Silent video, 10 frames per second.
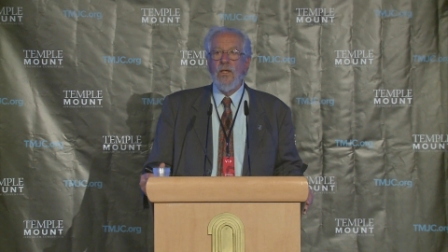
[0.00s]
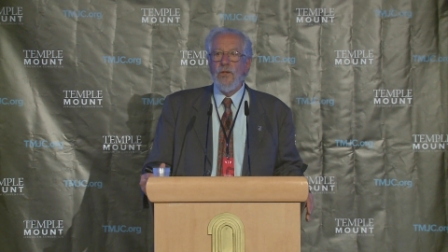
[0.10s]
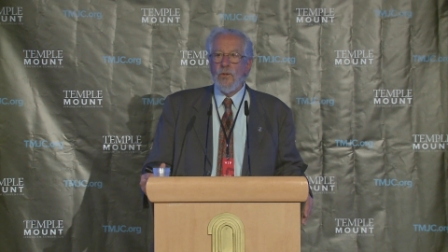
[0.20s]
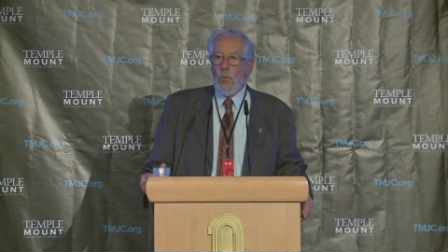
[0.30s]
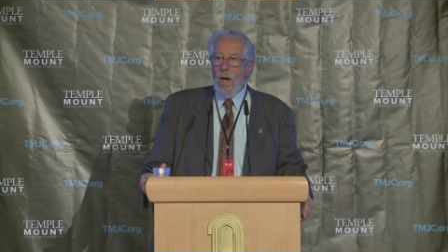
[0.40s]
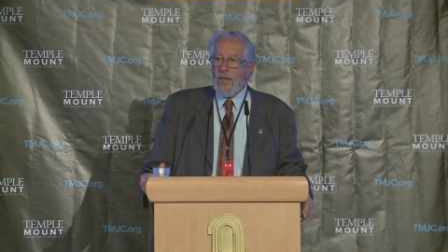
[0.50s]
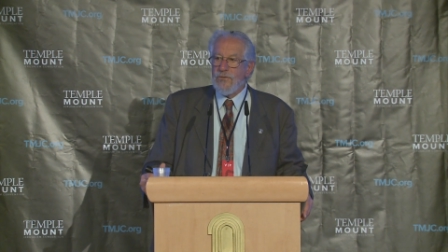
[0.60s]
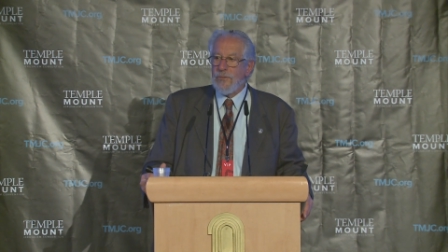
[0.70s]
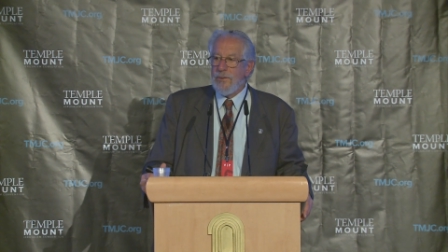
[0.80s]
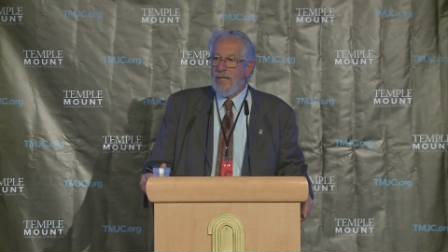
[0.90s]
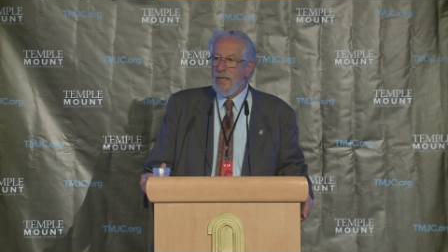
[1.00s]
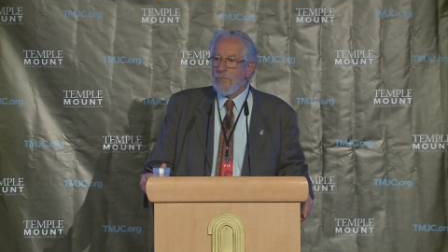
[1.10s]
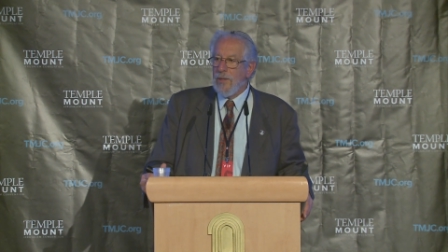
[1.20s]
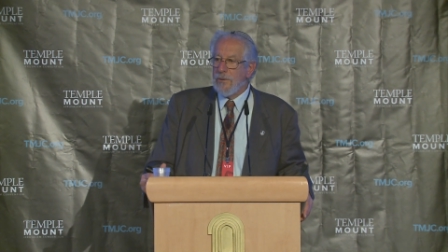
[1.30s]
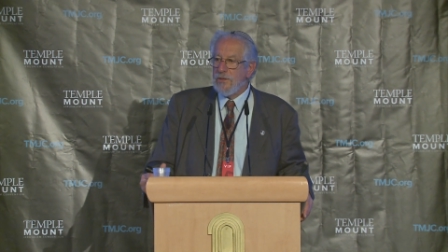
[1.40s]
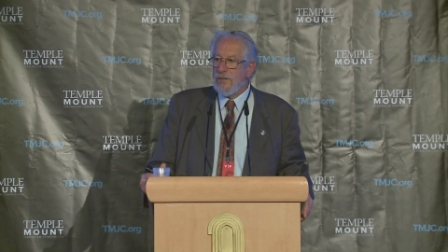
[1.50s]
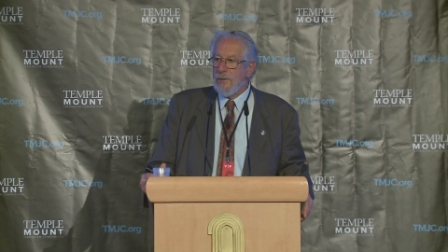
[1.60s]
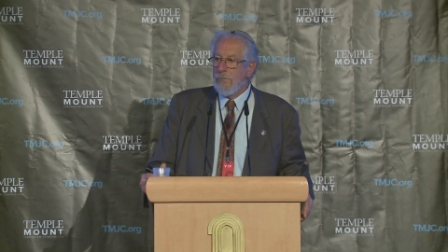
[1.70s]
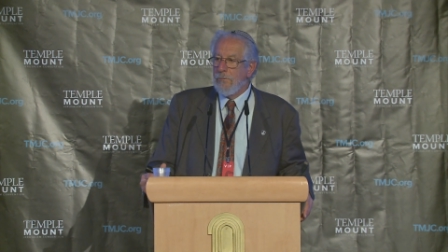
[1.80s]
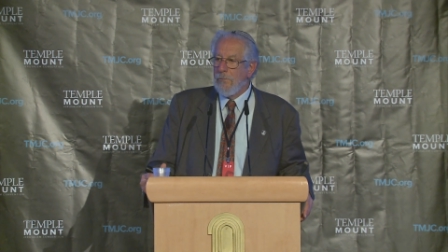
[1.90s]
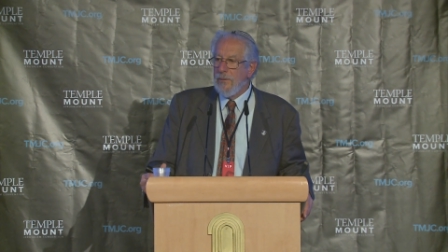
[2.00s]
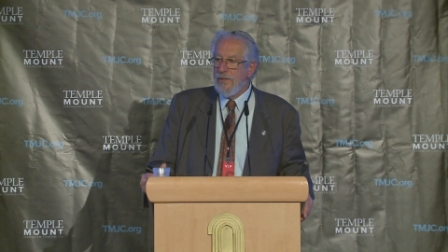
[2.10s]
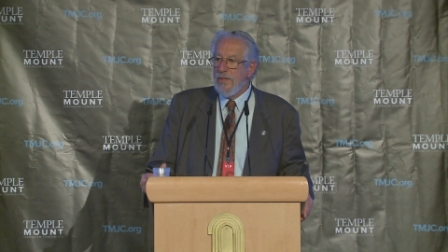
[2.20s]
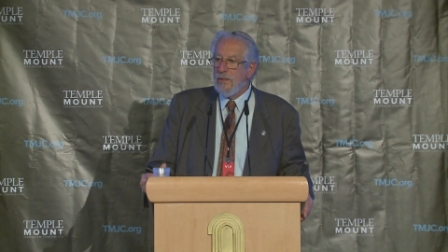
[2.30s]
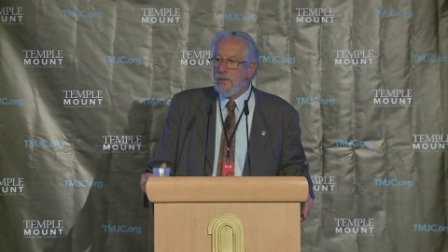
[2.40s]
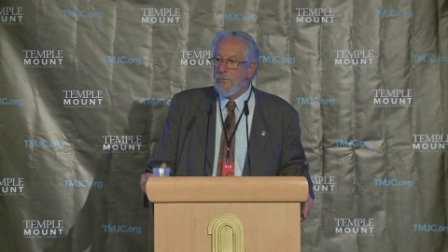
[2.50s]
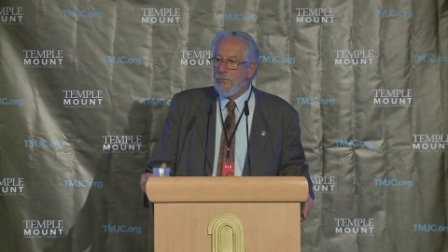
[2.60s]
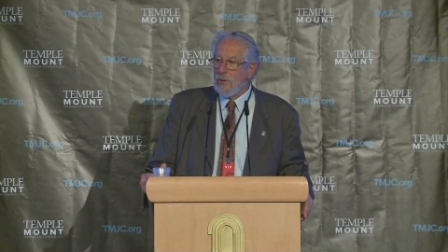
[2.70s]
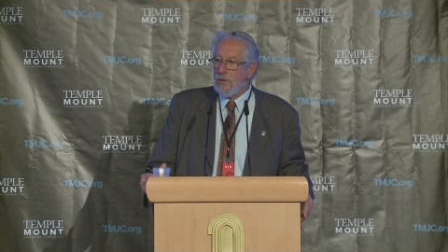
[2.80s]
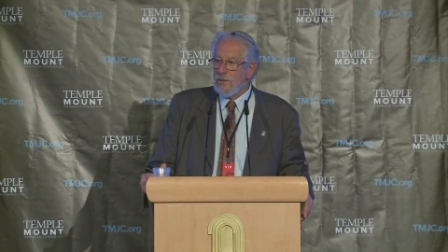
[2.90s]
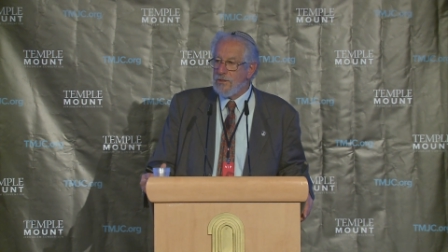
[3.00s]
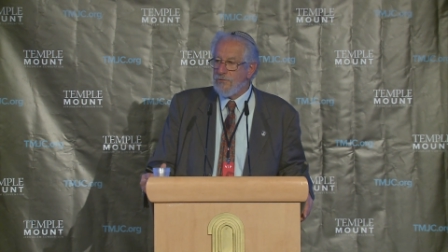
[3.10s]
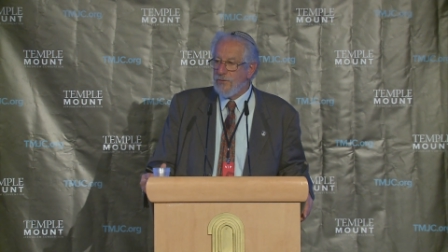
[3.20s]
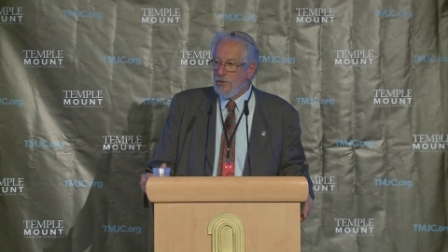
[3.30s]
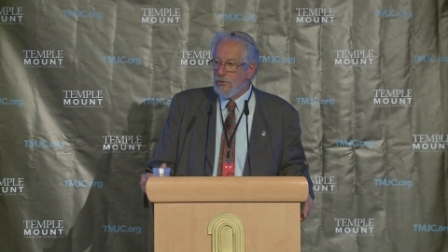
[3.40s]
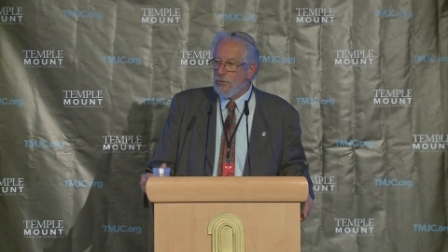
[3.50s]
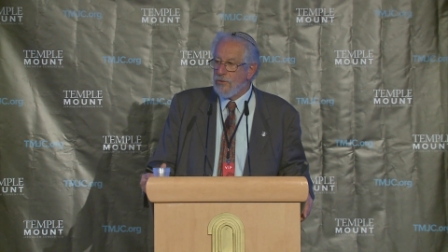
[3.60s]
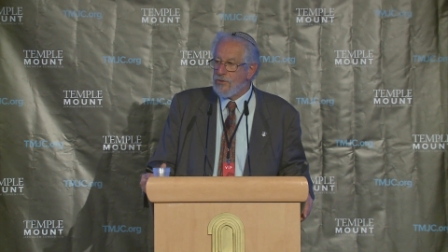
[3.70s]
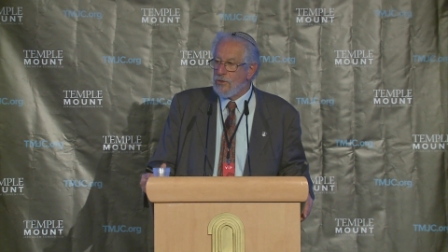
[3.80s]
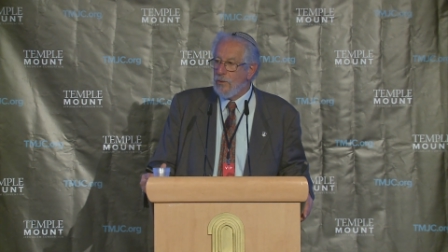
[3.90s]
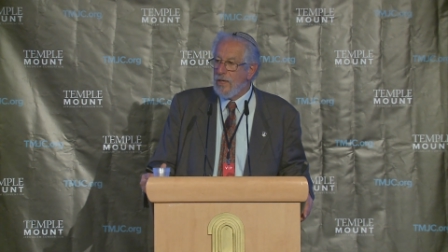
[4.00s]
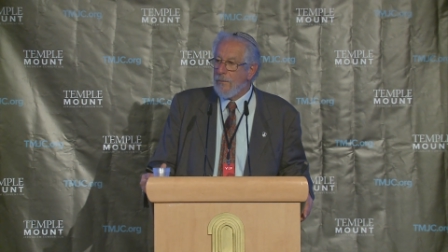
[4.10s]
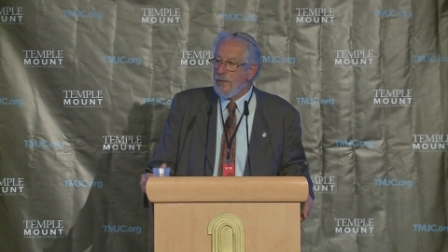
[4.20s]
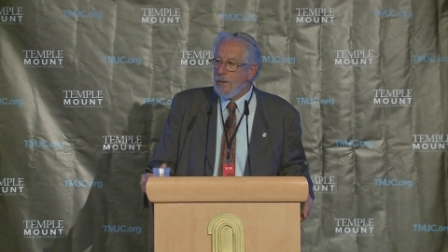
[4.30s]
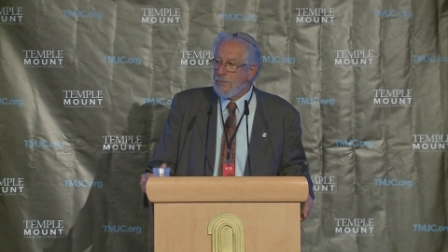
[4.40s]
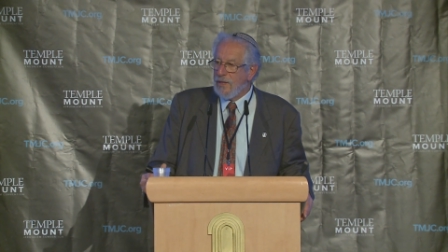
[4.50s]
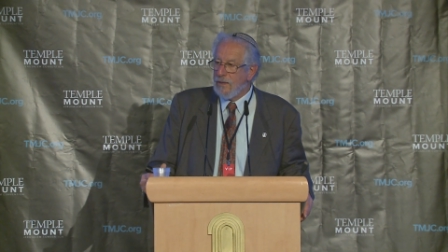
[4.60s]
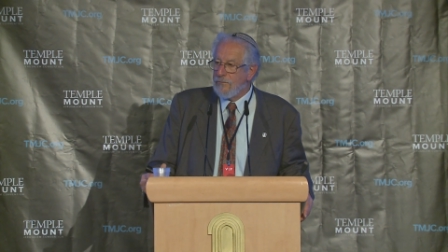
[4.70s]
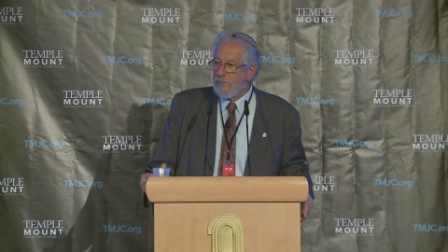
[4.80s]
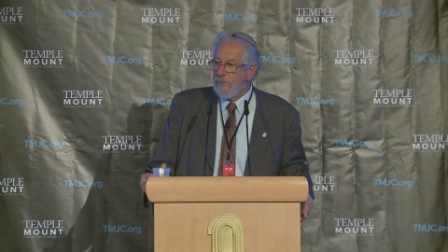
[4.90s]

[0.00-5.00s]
the Waqf began publishing yearly booklets for the tourists who were coming up there.